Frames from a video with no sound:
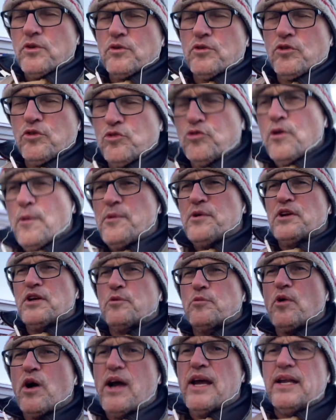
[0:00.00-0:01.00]

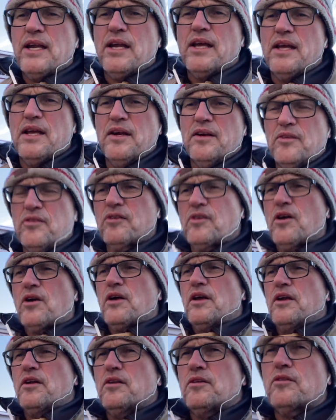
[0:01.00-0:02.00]
distributed widely in,
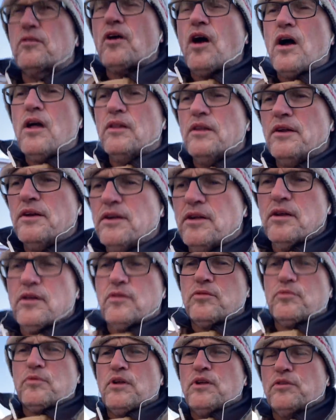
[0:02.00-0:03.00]
in Scotland
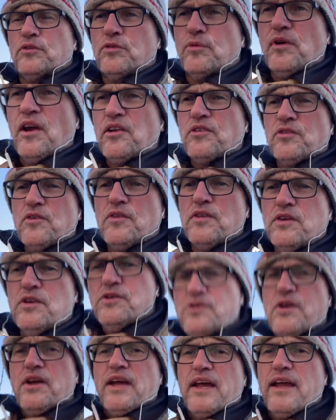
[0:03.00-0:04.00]
as well as the rest of the
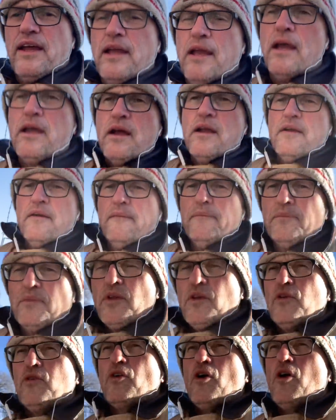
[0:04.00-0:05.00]
UK.
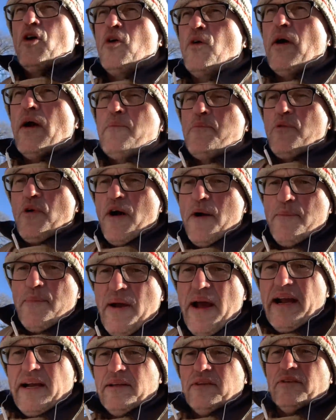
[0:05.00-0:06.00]
So I brought
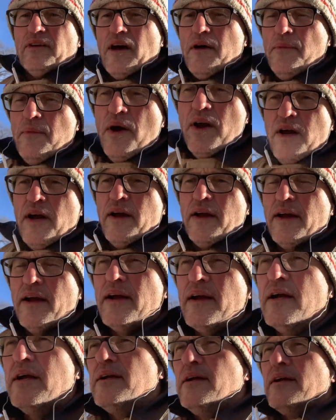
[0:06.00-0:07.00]
back some,
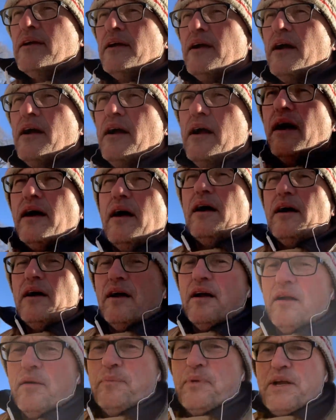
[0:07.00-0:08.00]

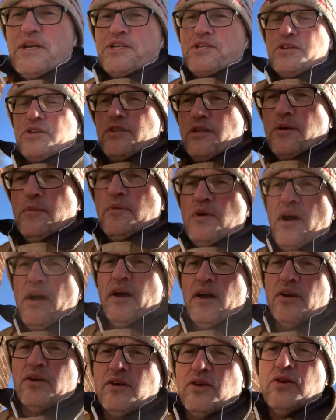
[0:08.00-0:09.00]
uh, a bunch of them,
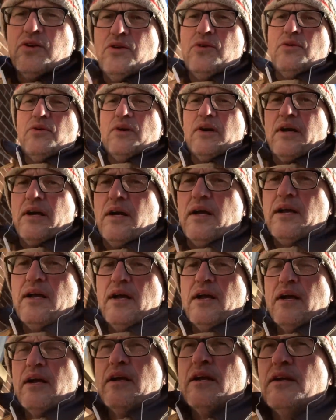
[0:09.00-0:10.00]
to uh,
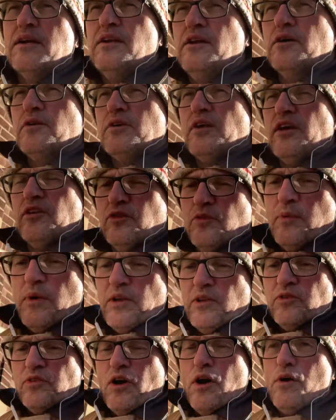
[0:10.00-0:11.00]
you know test
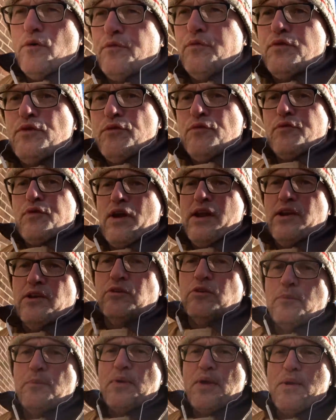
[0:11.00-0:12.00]
myself and friends
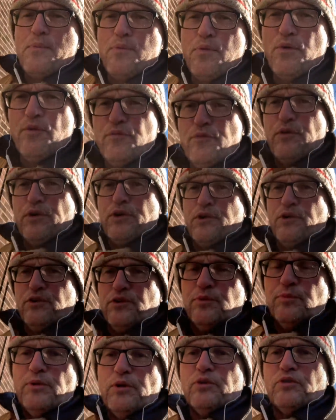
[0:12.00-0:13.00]
and people for
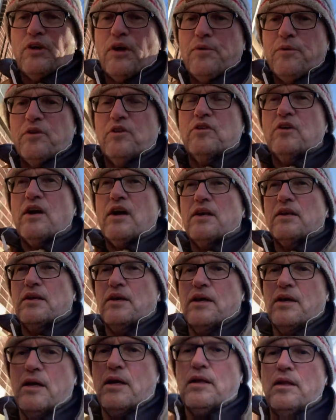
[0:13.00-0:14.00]
Christmas. That was the
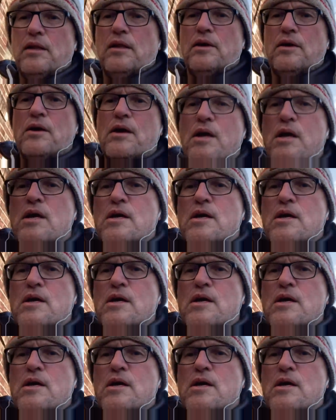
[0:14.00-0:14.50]
idea, and they're